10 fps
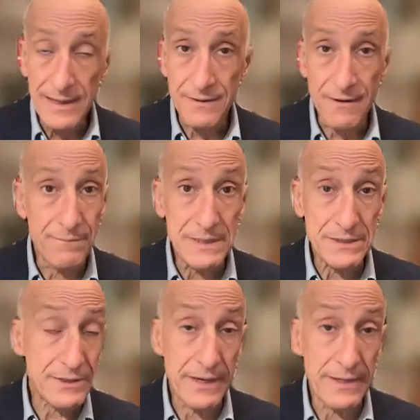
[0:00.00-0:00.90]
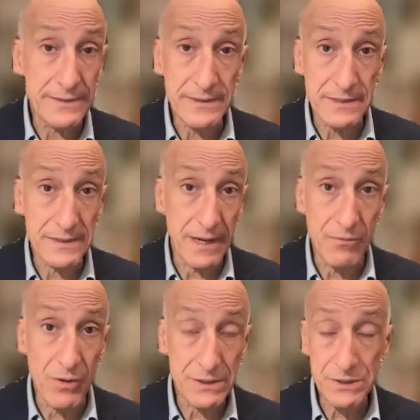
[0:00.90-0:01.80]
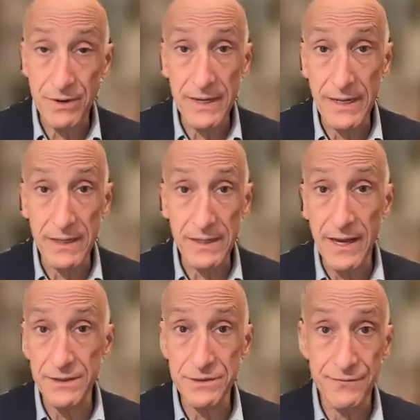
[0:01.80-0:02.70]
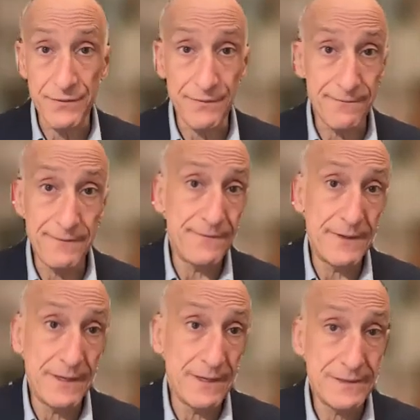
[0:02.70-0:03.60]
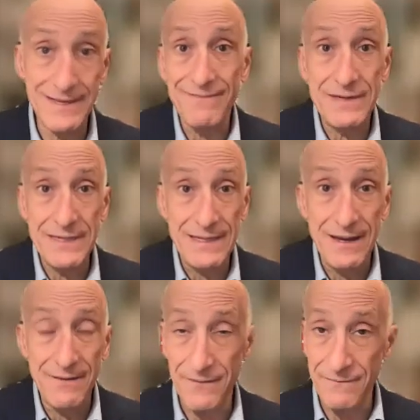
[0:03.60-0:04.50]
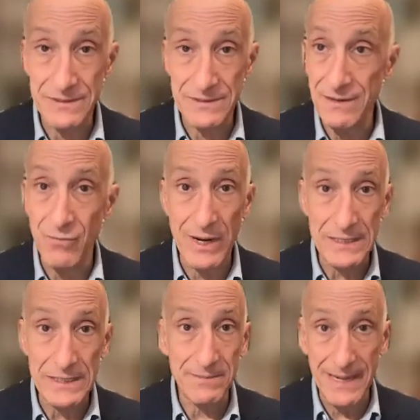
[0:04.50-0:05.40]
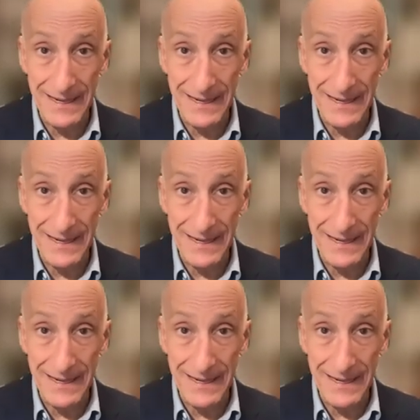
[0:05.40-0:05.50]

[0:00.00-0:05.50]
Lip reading: There have been studies that say wash trading accounts for 50, 70, I've even seen one estimate